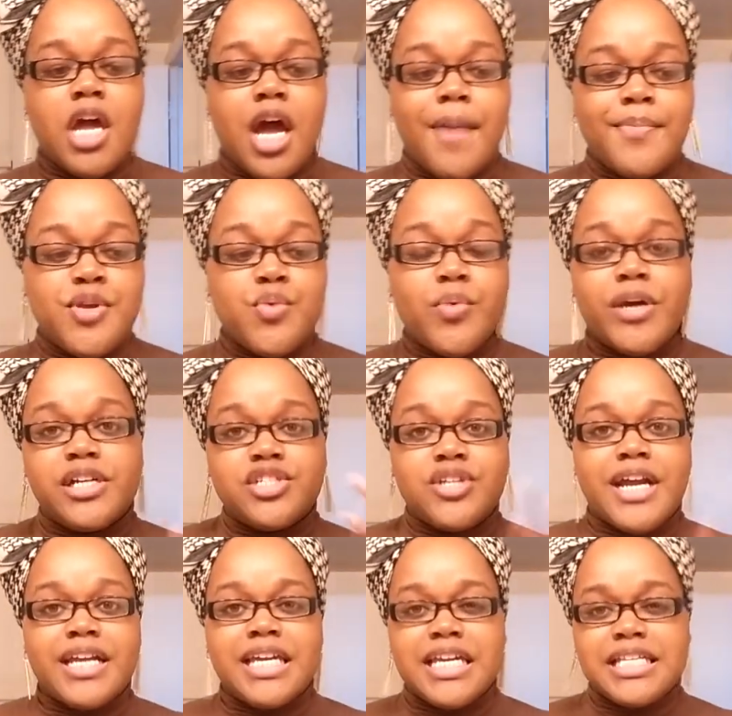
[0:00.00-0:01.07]
You want to
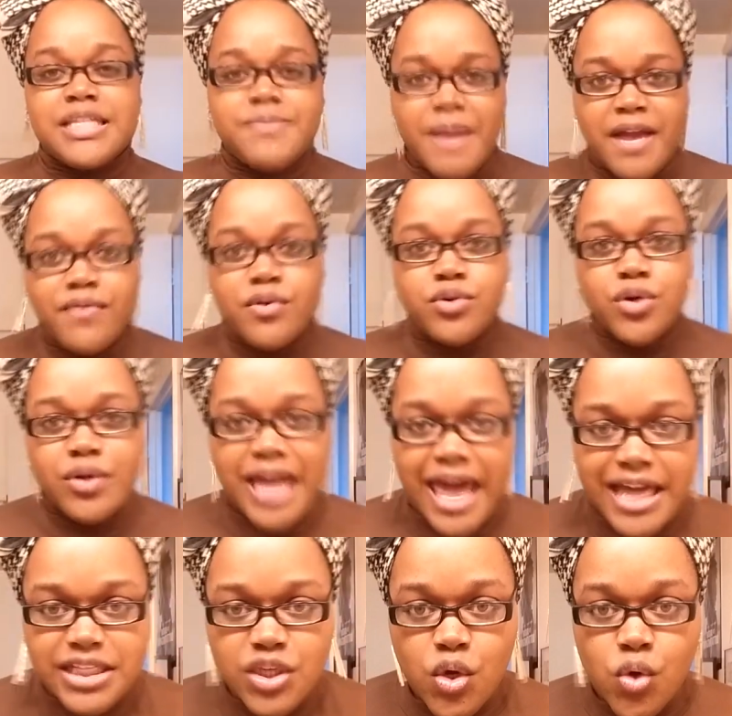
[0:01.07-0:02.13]
try to get
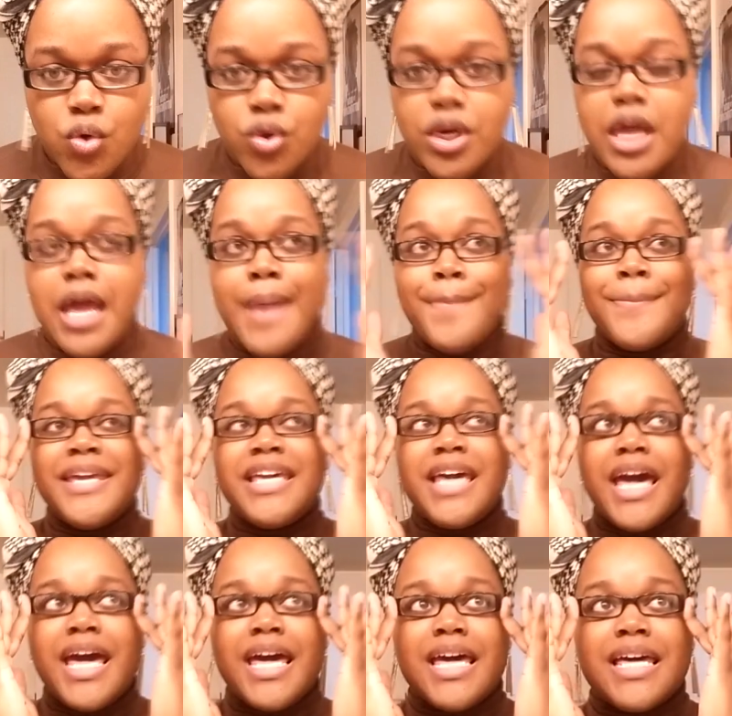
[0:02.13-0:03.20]
spironolactone,
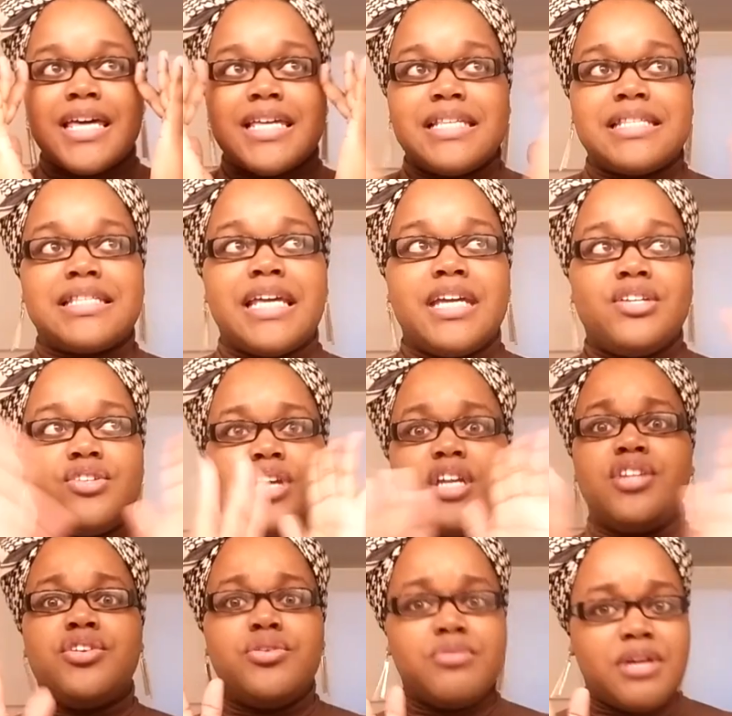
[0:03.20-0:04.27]
because
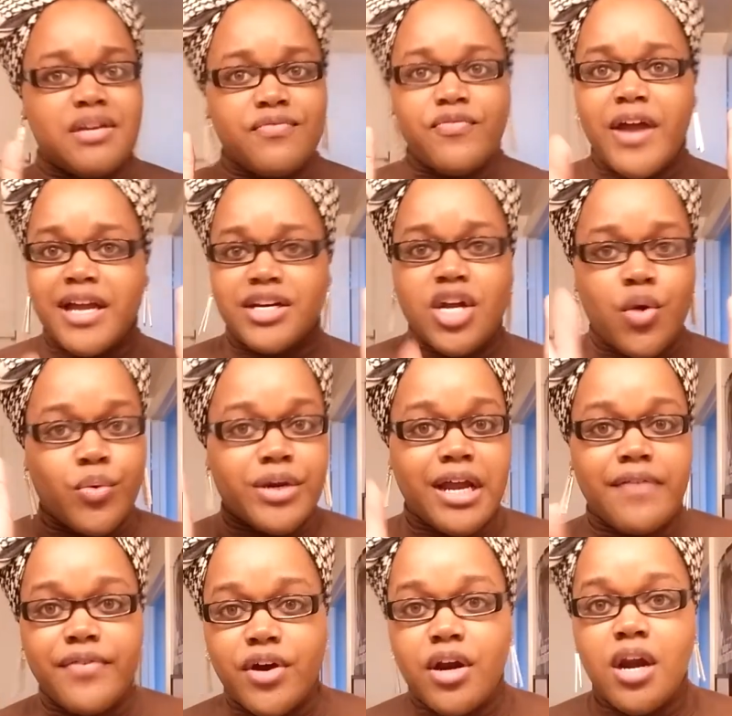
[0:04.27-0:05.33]
and you can find out
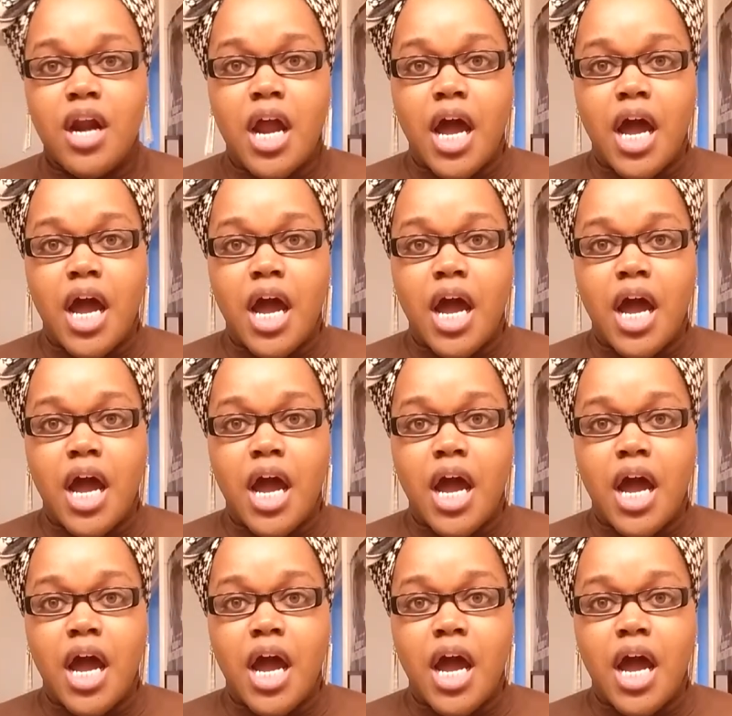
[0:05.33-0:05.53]
whatever